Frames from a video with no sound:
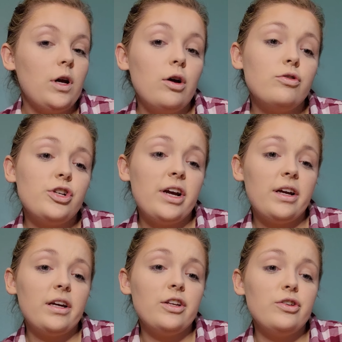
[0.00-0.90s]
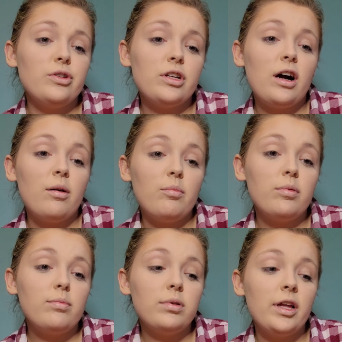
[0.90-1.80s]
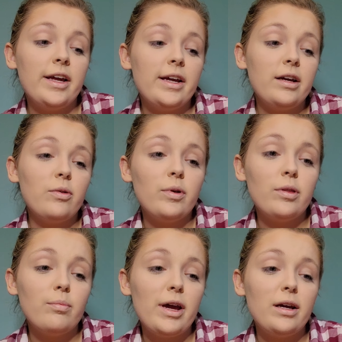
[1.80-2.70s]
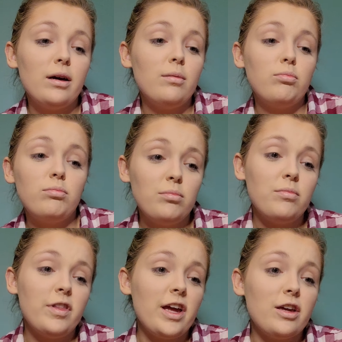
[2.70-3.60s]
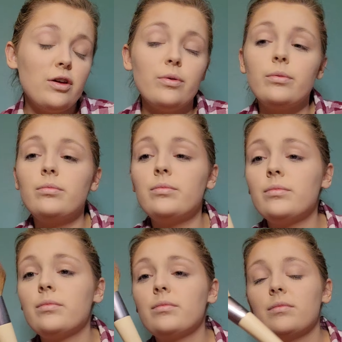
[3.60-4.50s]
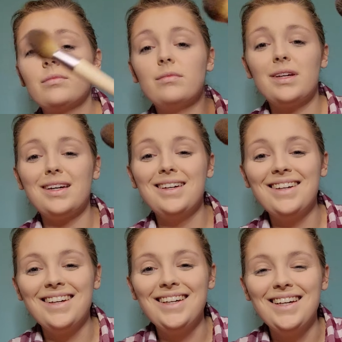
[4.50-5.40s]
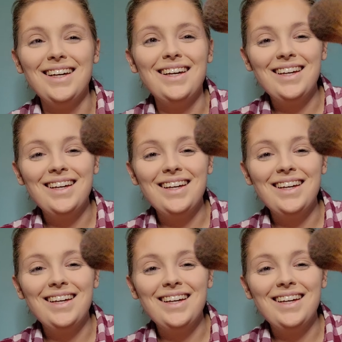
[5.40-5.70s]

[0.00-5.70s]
OJ, can you stop playing with makeup? Thank you. And